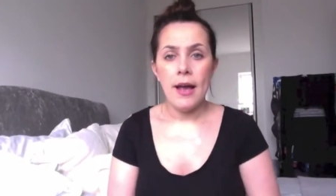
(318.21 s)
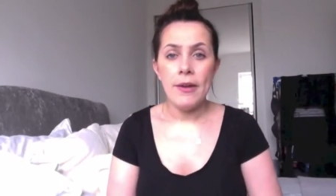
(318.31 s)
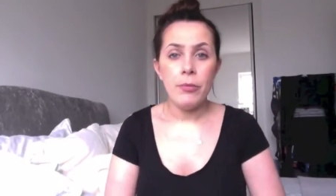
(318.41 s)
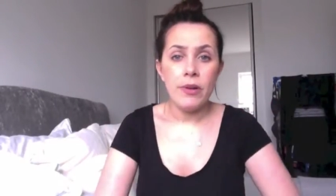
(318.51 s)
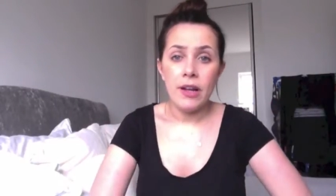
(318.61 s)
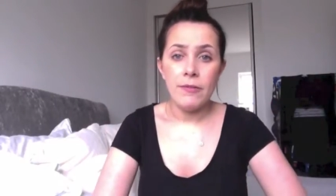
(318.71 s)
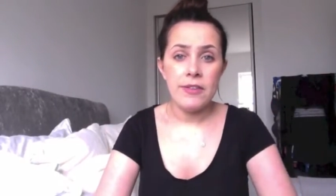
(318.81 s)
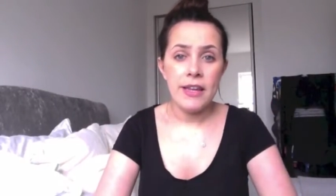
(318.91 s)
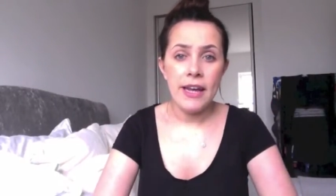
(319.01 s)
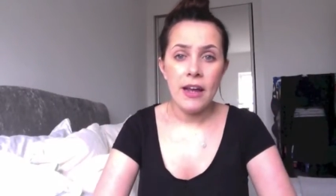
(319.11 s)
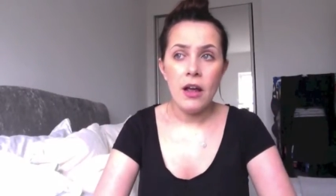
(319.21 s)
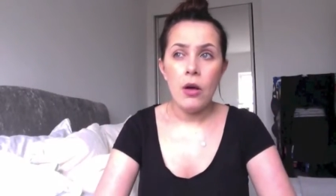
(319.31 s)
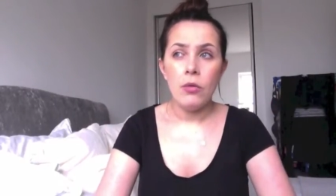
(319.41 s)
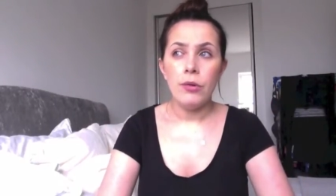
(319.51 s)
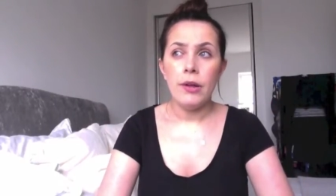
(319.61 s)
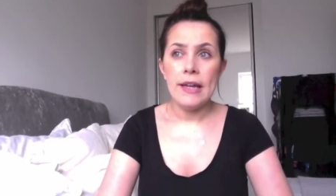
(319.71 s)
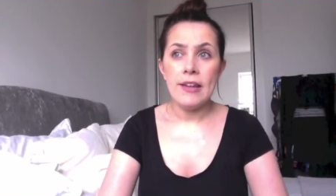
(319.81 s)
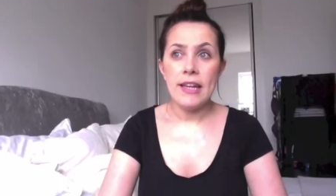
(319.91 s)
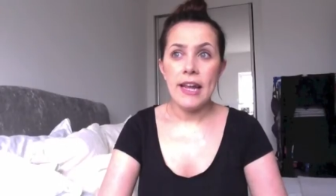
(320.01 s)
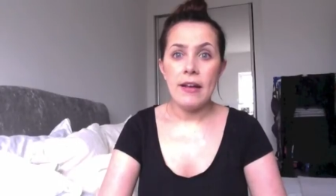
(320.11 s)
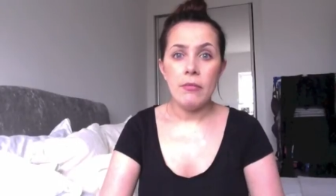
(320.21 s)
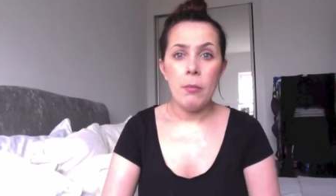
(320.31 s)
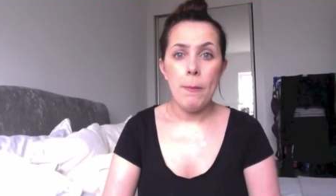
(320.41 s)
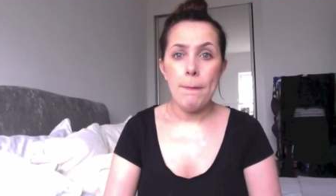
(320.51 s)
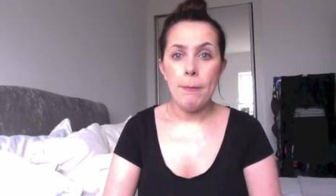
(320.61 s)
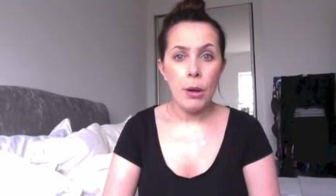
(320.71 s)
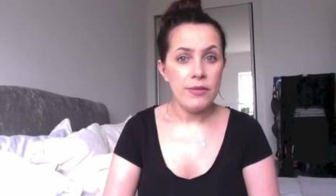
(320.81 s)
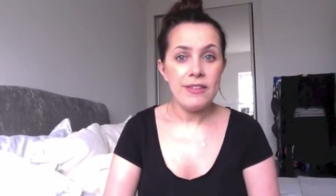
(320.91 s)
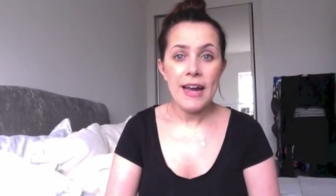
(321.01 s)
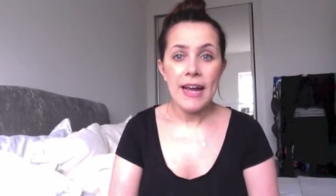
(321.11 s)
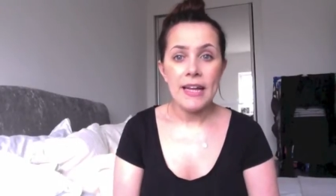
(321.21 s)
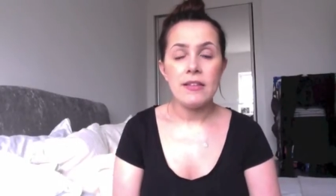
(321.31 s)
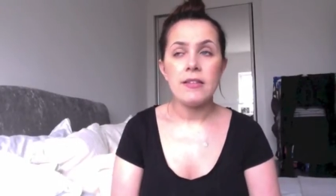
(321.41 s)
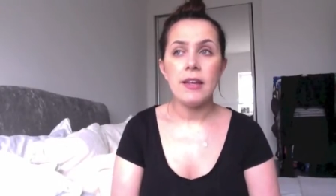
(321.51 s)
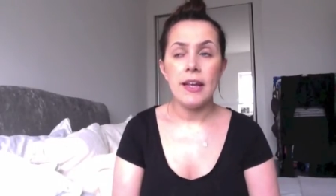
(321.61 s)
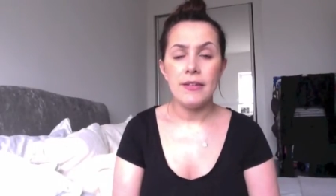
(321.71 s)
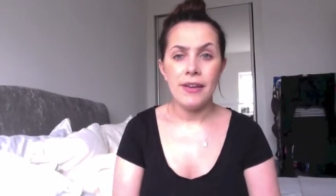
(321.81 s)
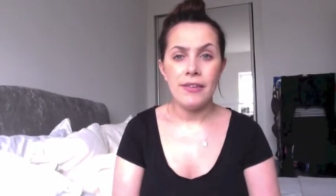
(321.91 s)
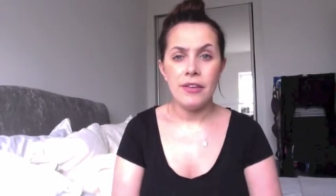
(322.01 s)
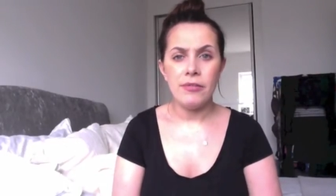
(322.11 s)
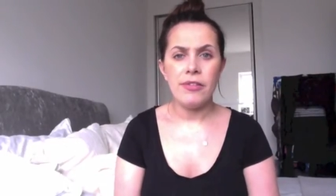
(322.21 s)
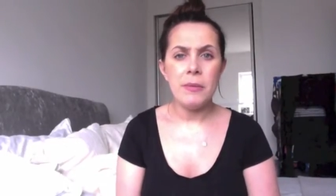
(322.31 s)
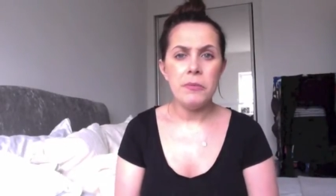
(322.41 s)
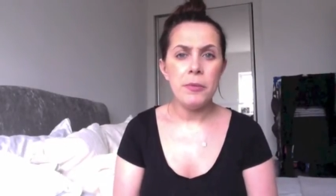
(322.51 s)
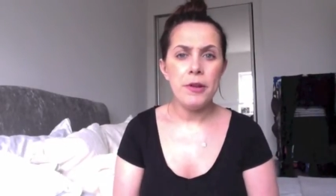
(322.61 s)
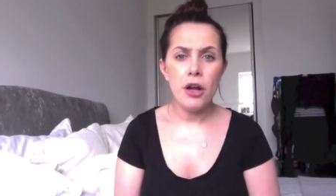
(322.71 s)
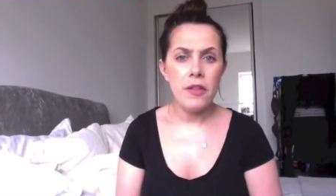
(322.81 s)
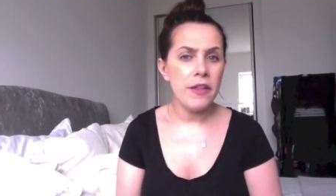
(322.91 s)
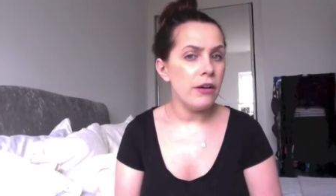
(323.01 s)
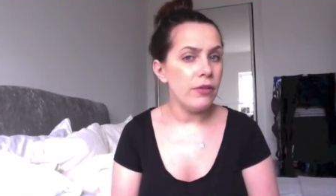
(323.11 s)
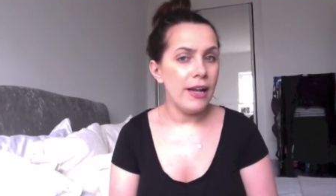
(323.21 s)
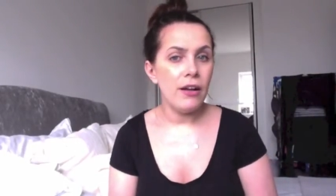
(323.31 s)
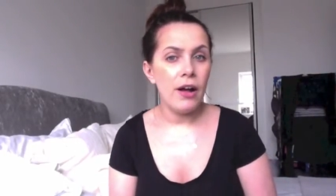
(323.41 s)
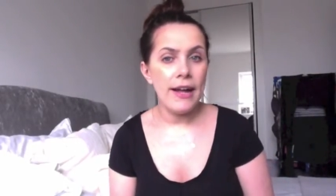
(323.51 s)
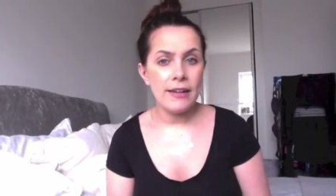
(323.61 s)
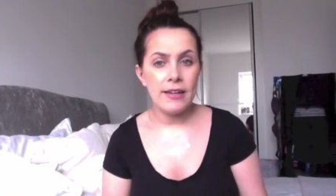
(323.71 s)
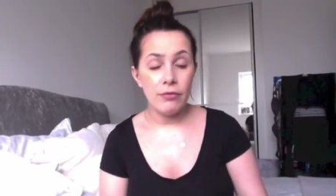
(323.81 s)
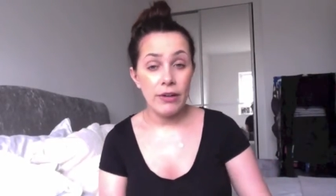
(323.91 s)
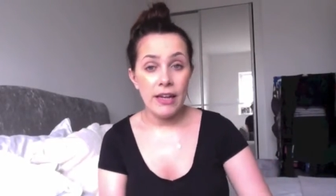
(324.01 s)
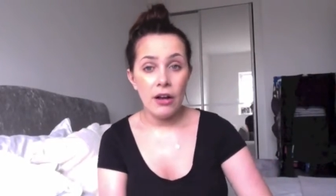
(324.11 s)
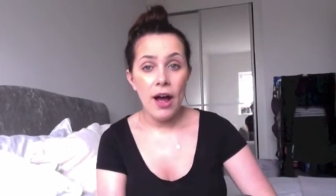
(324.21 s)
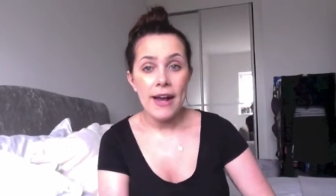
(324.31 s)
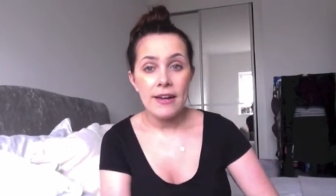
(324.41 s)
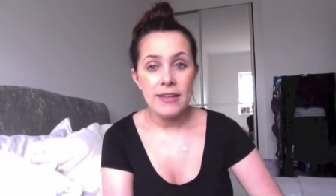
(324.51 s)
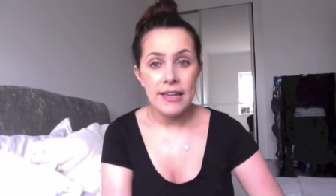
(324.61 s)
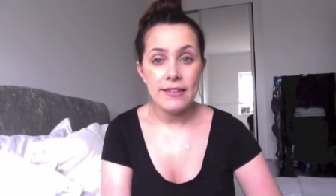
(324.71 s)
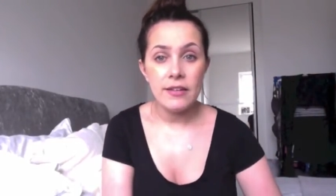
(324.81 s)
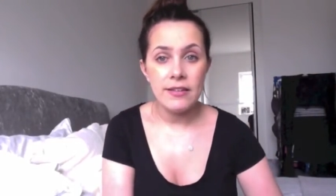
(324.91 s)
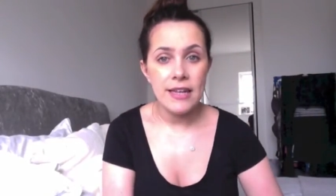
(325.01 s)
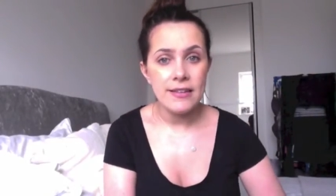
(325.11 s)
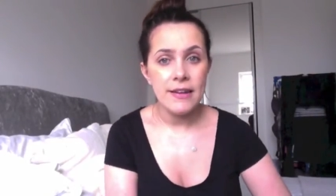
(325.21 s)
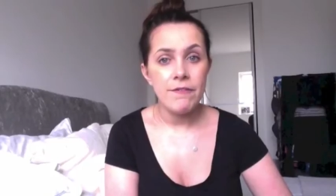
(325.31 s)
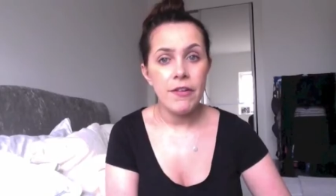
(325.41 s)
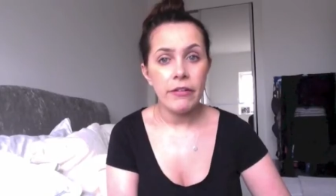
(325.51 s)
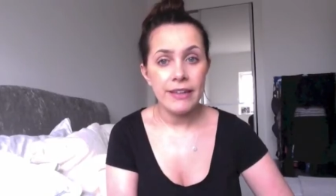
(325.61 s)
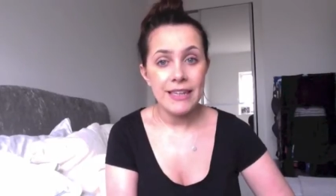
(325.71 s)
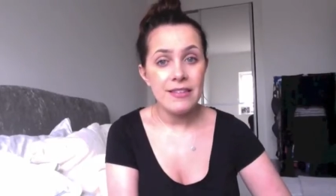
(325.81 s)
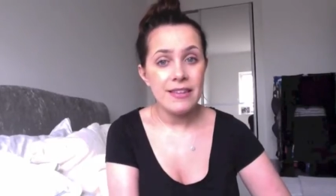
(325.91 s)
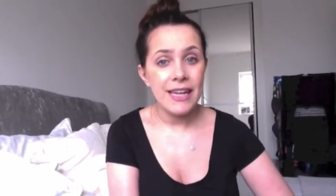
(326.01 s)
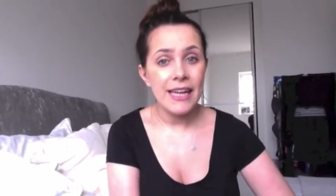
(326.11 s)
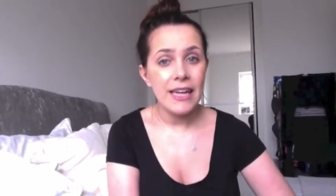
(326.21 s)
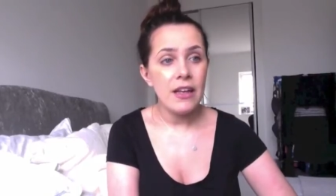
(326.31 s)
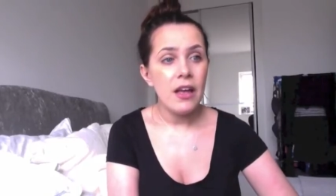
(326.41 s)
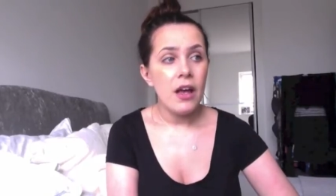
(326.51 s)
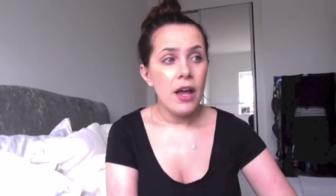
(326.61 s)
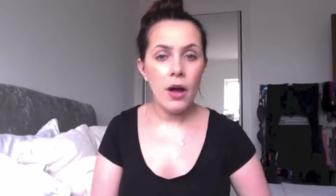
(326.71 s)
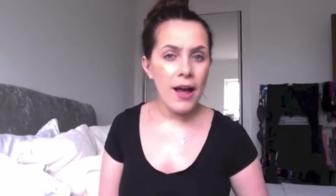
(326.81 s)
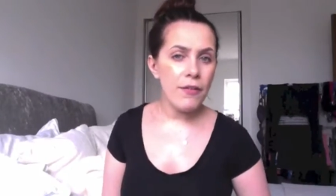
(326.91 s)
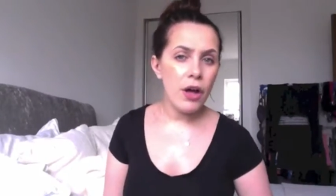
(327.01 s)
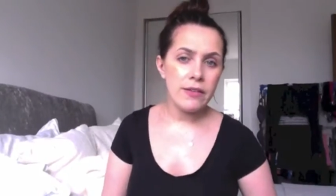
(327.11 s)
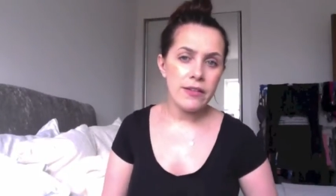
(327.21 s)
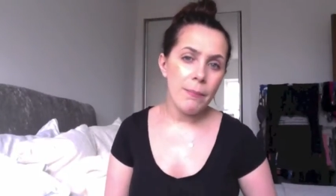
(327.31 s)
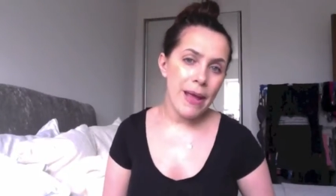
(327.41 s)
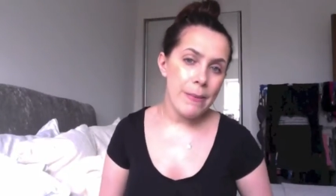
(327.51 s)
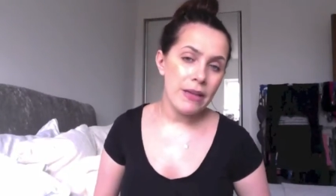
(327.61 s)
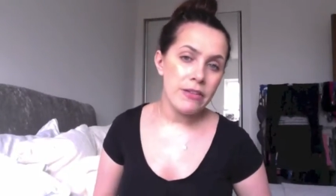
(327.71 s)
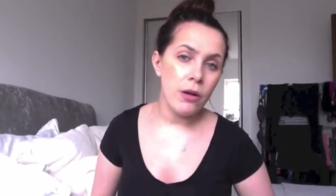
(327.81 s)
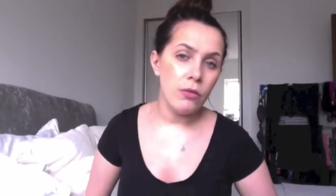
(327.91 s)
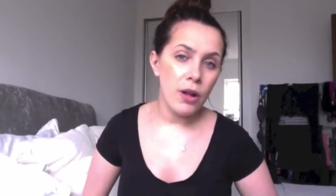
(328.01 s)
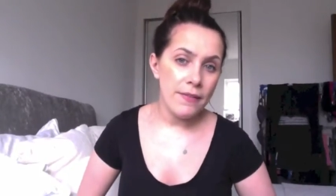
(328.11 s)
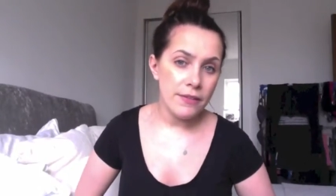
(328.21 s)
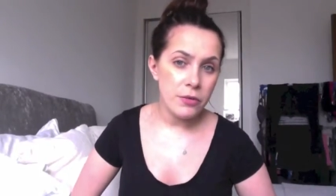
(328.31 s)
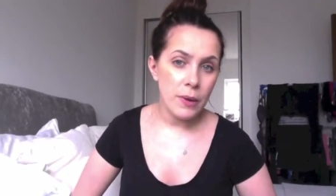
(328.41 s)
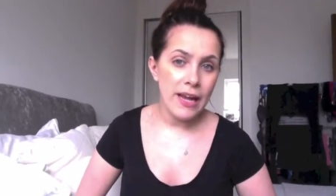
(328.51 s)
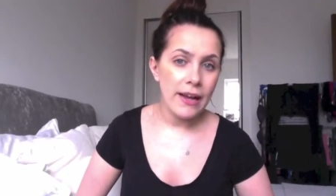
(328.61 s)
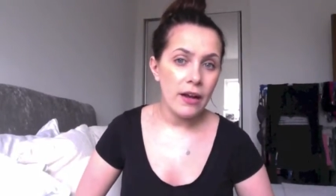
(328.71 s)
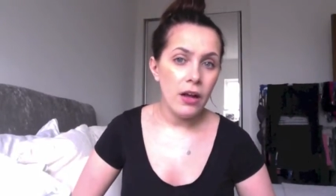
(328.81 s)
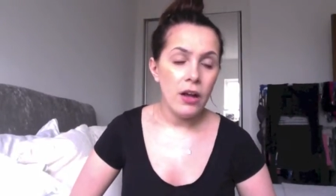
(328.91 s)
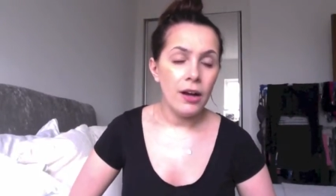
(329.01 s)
Edward loves it, he's in it most days. It's, it seems to be the only thing that really likes he really likes and it does settle him very easily. I've heard some babies don't like the swing.